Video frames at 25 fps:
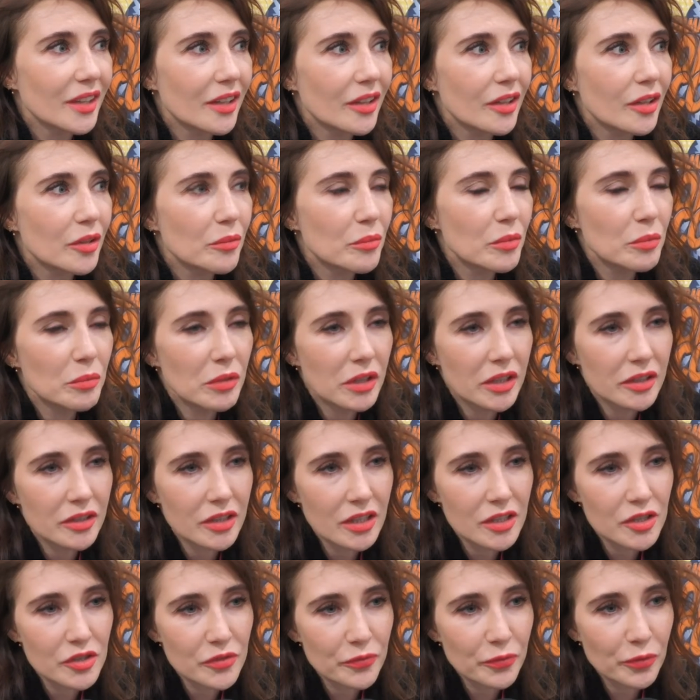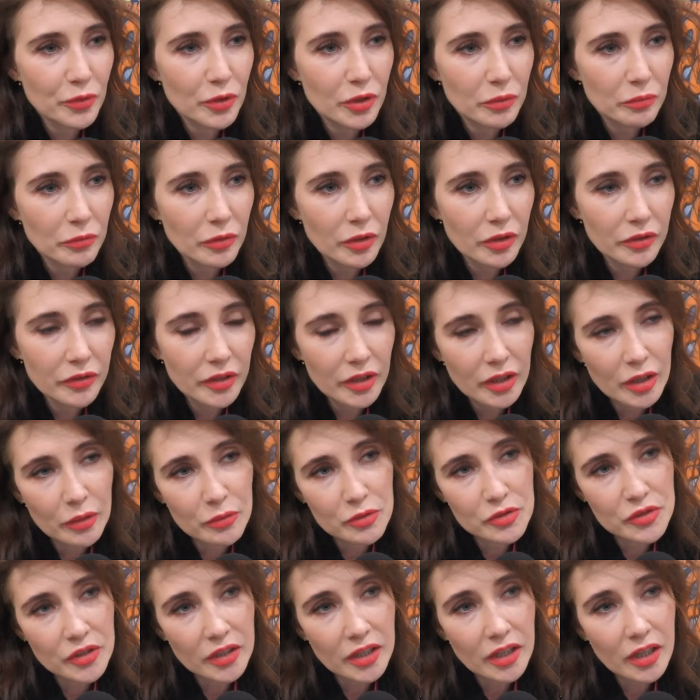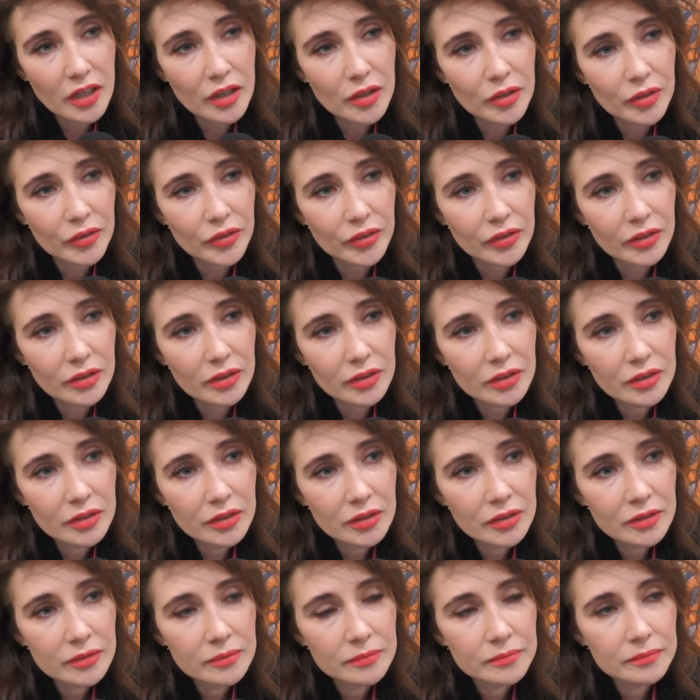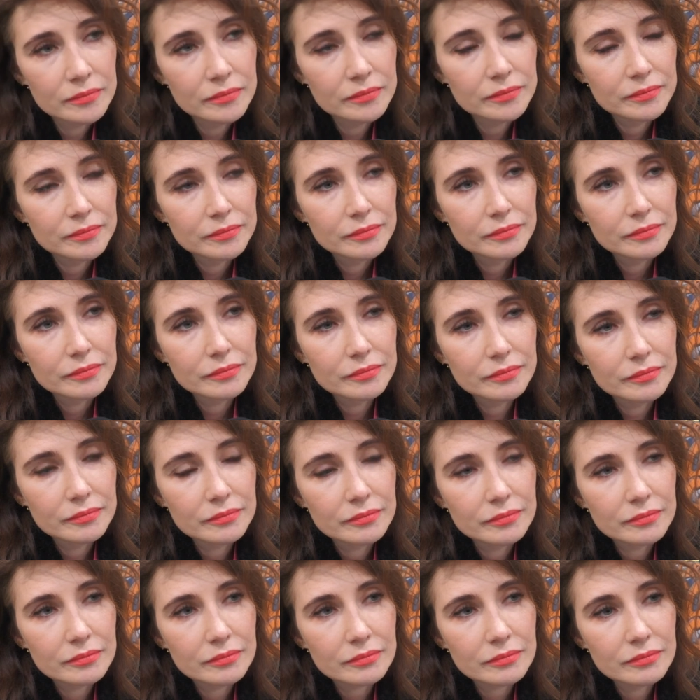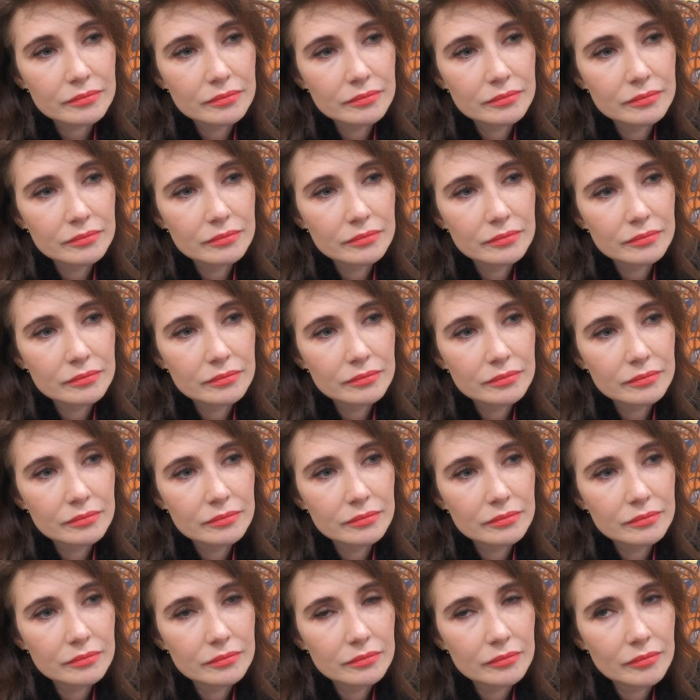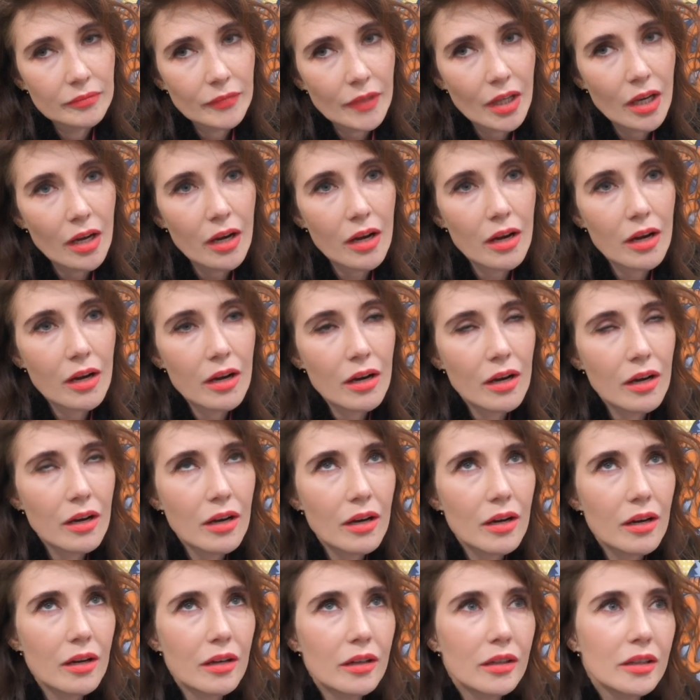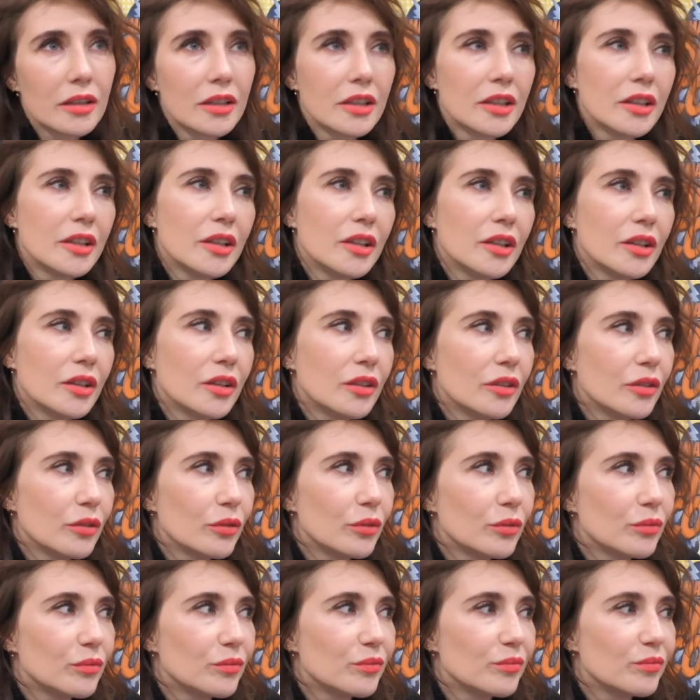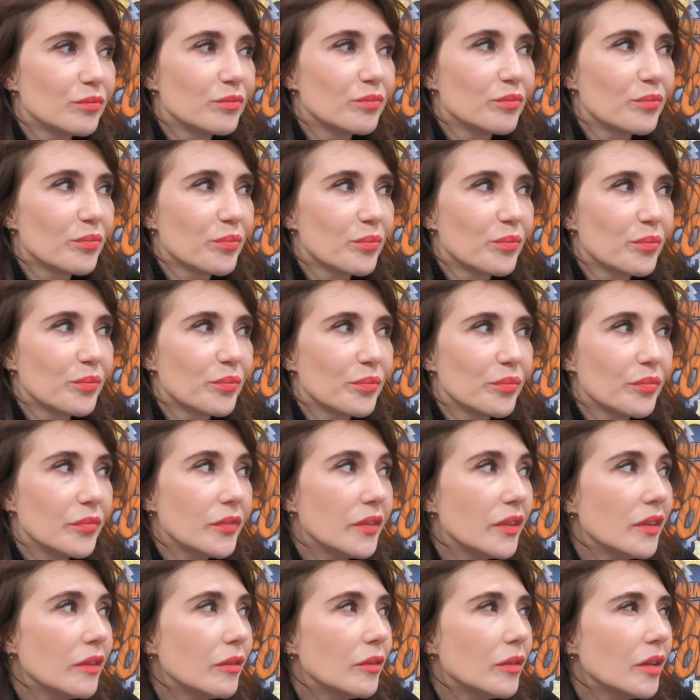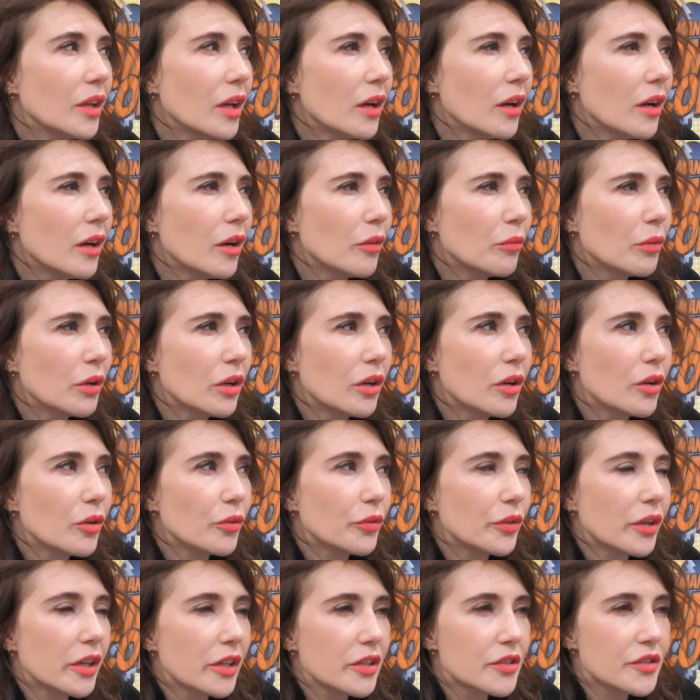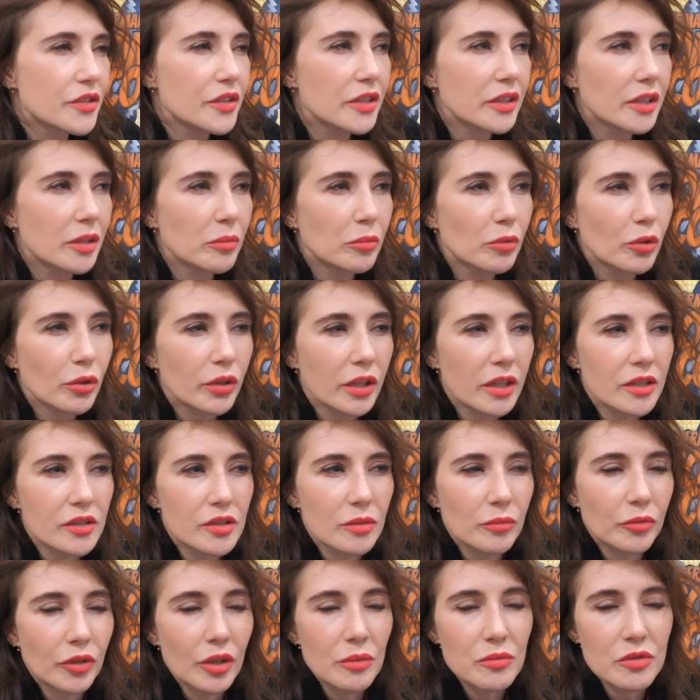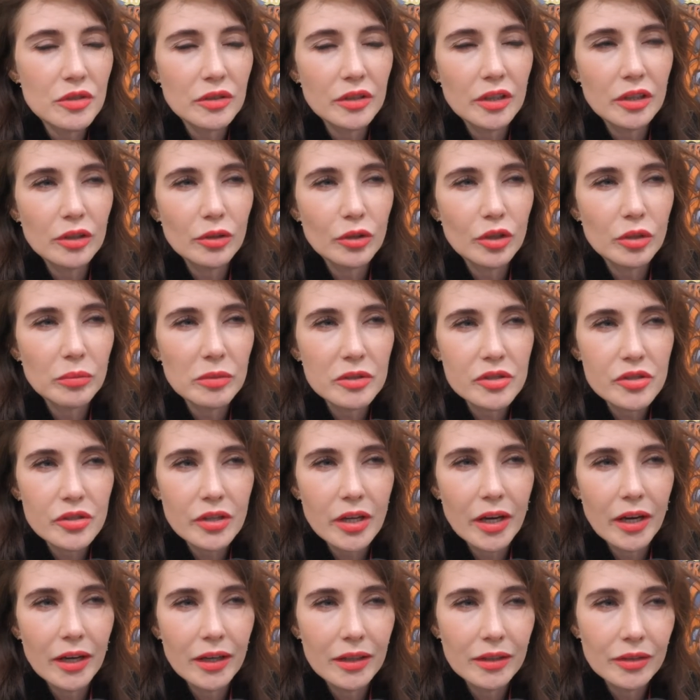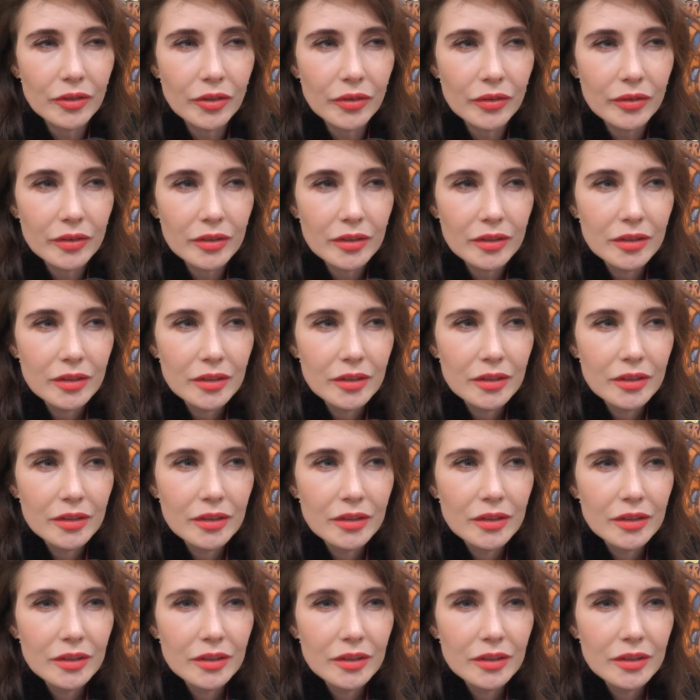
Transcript: I mean, as for th that I was a character. Yeah, that they sort of do not divide you from the character. Uh, being a private person. No, well, I see them looking sometimes and they look a bit scared. Yeah.